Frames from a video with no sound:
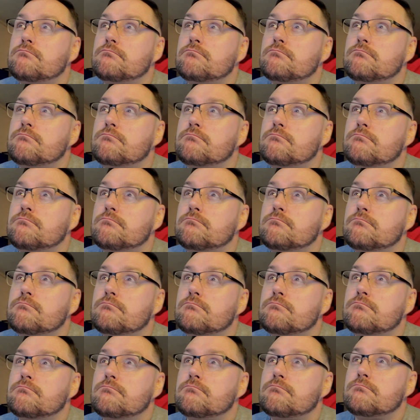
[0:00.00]

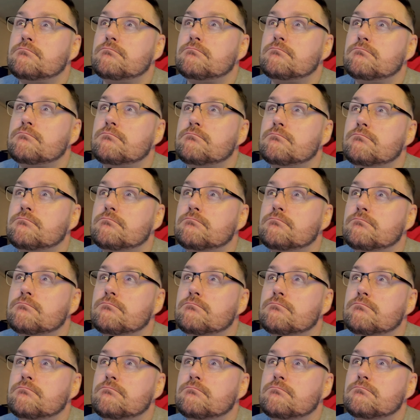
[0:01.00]

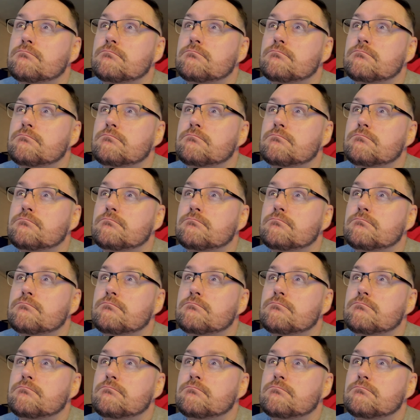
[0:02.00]
Nothing is said.